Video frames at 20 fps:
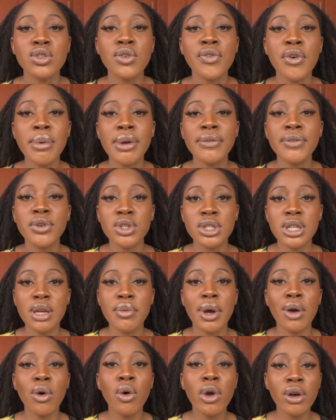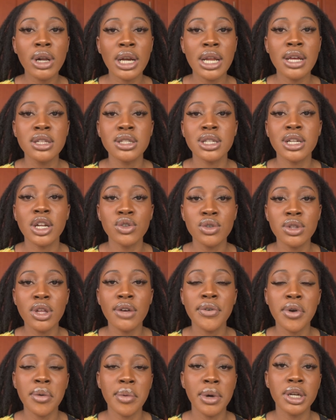so for my first step, I oil cleanse, and I do
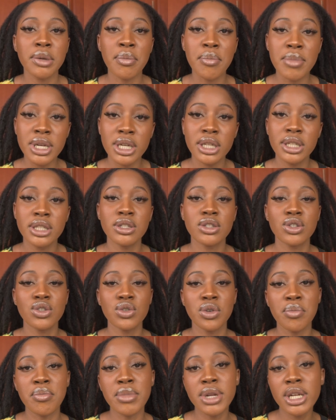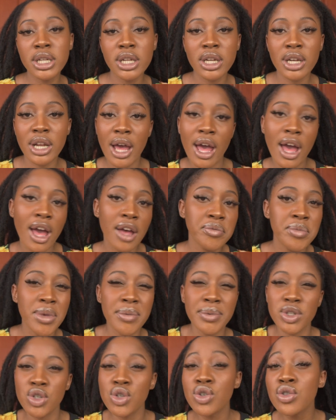that for about a minute to a minute and a half,
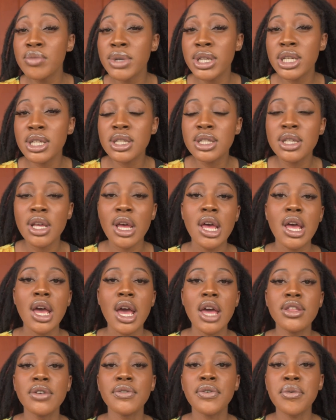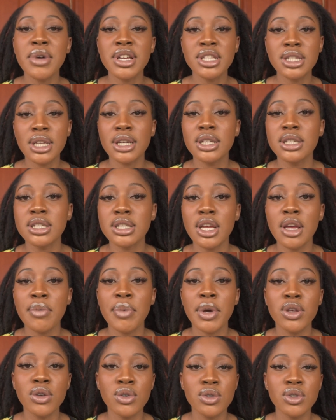maybe 2 minutes. And then for my second step,
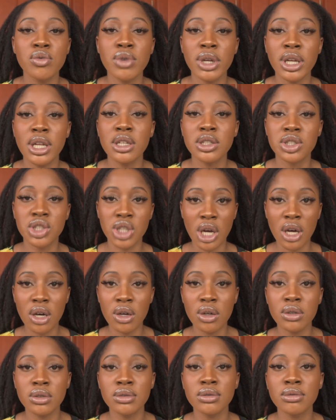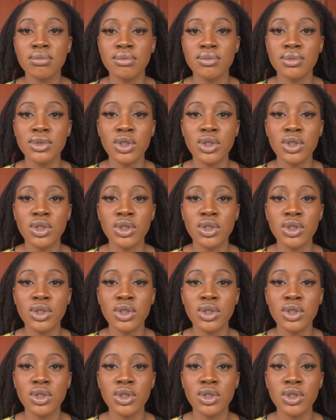I use a regular gel,